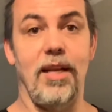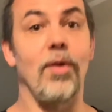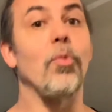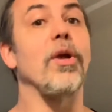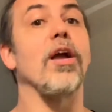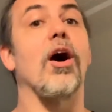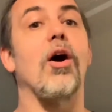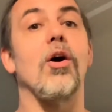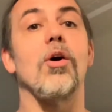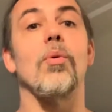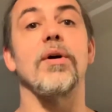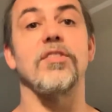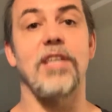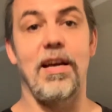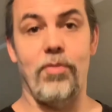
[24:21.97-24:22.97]
We
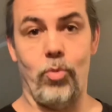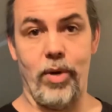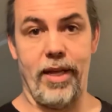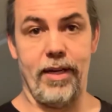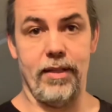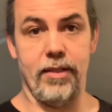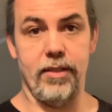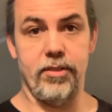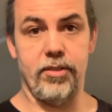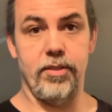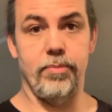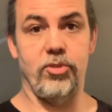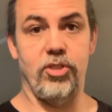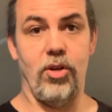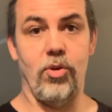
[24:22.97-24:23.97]
always have a waiting list,
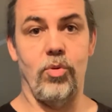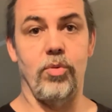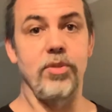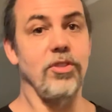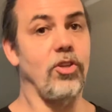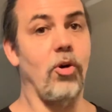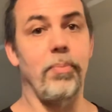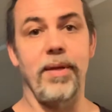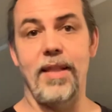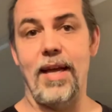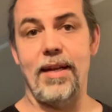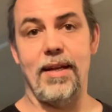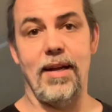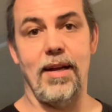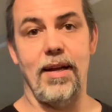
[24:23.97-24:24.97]
so don't be
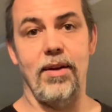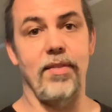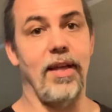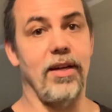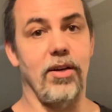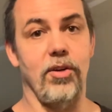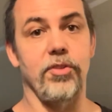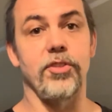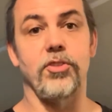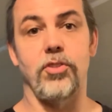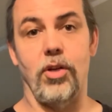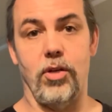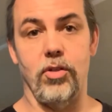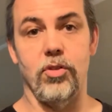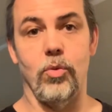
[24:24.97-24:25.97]
that guy or that girl that's
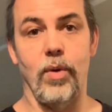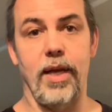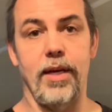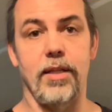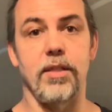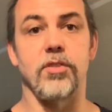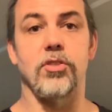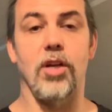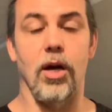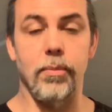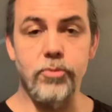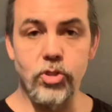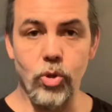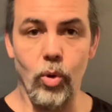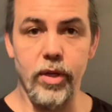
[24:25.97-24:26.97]
stuck on the waiting list.
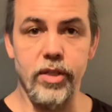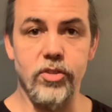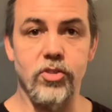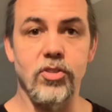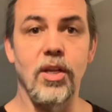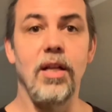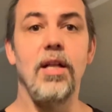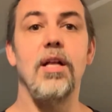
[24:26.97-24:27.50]
Come join us.